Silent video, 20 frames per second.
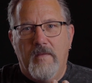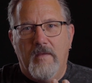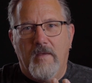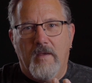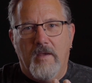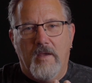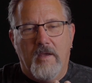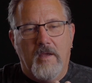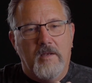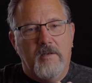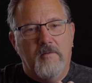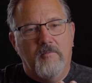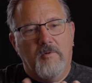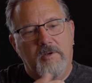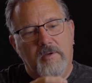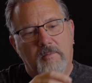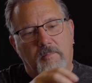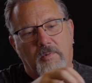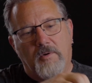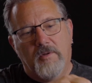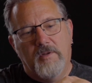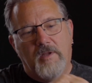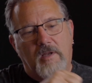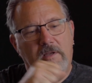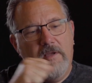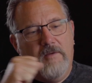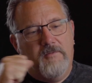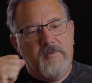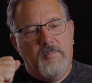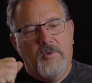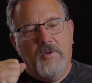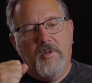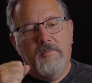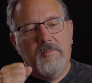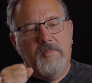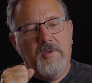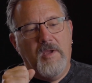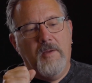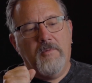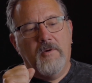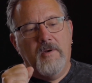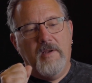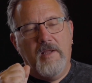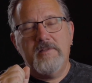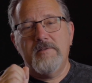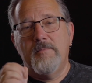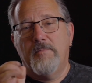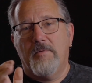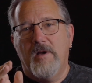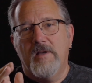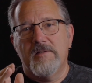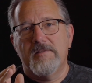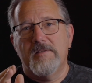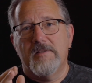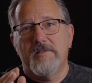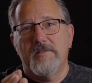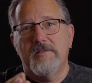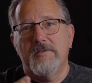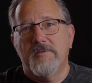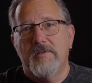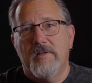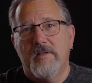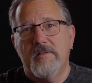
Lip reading: And when you pull, then you have to pull the paper, and that's a process too.